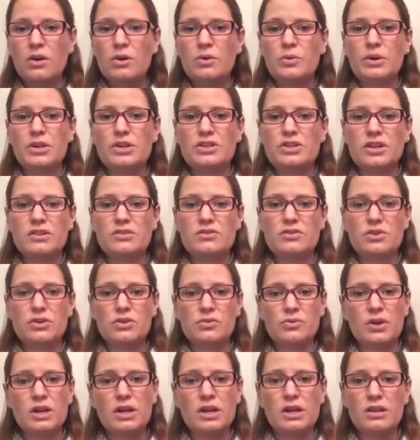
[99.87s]
which, as you
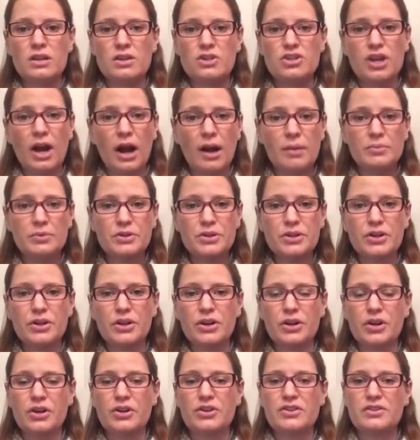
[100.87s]
can read in the
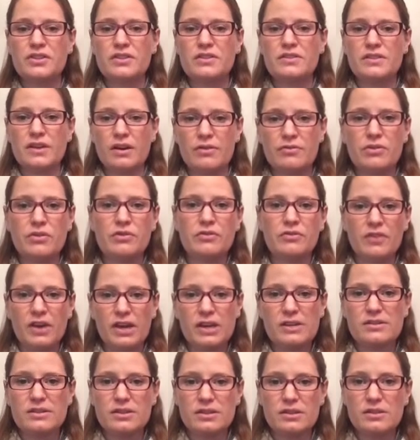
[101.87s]
chapter, occurs in several
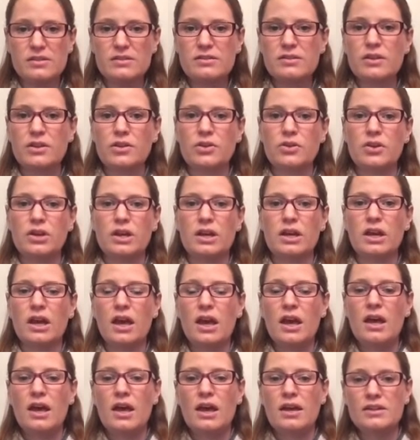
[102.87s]
phases, including
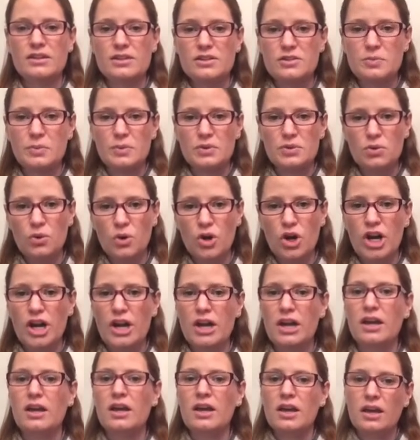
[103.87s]

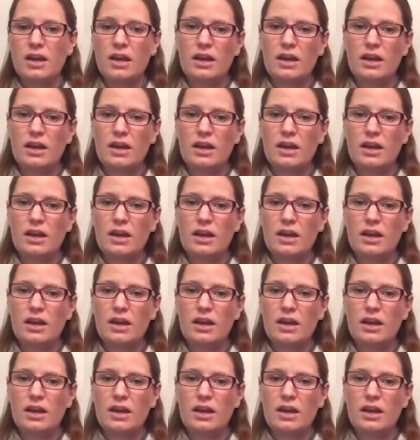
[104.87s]
anticipatory,